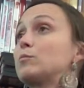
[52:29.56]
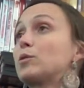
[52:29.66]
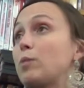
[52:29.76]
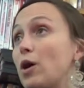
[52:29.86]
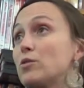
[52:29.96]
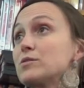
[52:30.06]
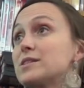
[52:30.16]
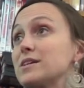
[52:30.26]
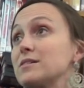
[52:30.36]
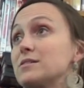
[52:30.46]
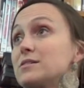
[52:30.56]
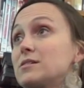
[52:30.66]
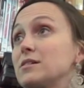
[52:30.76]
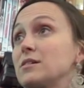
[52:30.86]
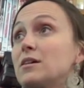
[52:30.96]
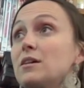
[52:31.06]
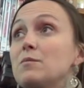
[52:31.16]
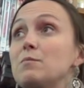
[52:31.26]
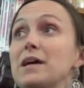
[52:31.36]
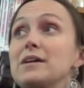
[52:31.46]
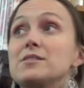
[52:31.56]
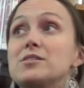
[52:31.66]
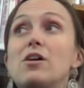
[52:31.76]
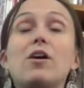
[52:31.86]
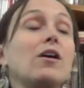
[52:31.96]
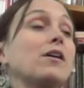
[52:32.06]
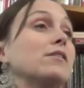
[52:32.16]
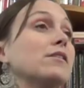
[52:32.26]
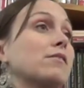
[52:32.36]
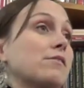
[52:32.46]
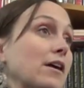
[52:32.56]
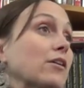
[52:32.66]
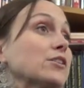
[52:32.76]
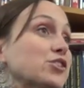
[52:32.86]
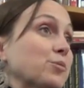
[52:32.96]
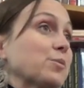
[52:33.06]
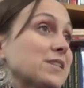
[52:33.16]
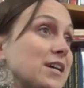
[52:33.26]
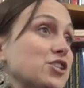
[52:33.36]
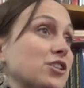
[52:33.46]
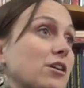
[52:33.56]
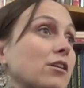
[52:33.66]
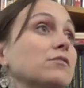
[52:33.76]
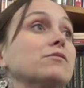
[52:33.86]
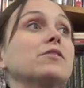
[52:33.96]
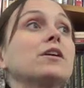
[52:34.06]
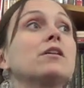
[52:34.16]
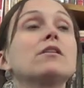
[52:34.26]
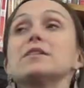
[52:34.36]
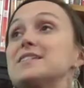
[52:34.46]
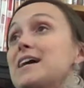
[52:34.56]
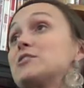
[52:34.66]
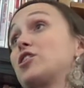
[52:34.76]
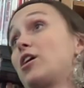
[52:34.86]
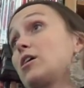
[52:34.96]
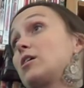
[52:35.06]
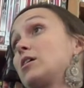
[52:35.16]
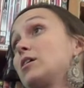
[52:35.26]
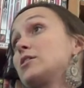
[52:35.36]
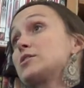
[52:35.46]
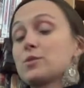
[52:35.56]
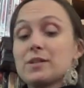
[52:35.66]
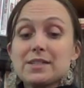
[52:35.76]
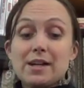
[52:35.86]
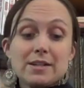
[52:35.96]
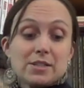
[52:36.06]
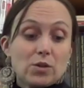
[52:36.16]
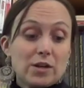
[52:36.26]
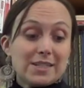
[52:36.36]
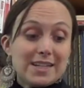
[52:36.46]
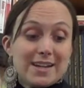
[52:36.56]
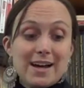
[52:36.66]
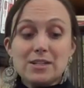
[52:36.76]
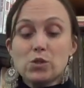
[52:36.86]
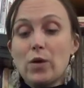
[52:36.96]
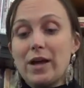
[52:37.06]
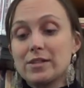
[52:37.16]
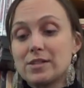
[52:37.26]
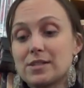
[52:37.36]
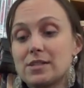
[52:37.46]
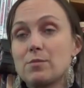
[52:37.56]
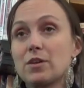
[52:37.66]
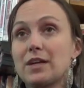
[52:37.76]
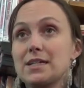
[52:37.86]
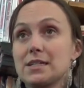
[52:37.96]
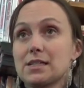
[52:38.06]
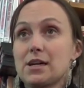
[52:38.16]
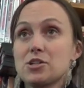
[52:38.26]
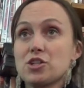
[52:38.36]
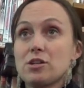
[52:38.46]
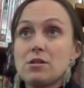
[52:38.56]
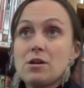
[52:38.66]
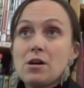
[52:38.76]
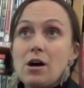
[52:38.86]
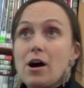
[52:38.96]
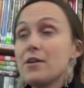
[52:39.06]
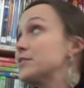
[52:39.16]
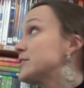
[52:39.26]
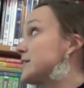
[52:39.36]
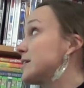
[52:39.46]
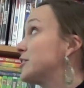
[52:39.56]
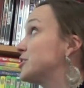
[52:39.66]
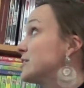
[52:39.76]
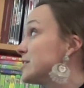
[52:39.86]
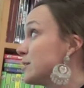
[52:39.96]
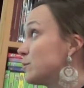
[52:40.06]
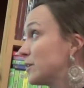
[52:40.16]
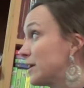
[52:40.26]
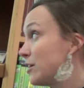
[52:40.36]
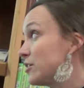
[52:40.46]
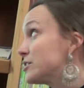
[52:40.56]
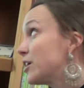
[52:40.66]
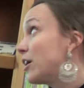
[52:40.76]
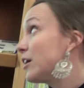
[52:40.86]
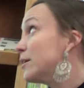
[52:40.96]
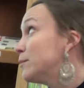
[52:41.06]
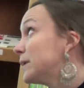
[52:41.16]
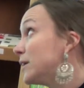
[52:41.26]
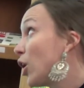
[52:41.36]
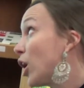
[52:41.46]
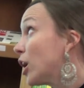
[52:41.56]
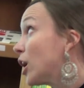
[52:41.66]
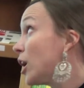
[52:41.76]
proposes based on their interpretation of the TED talk. So it's nice. It's a nice way to stimulate discussion. Other discussion stimulators are NPR.